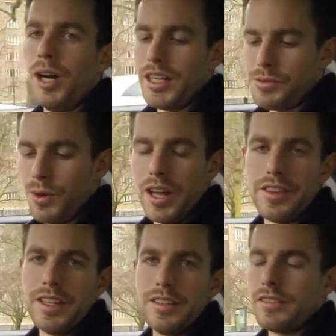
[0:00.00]
it's
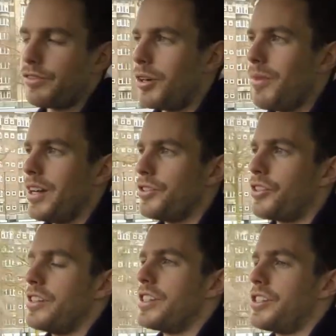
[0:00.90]
worth it for a manual
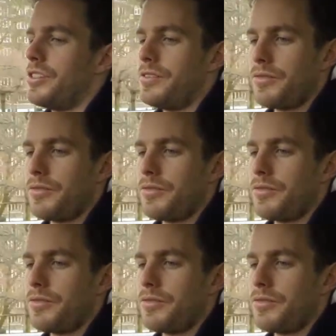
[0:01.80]
transmission.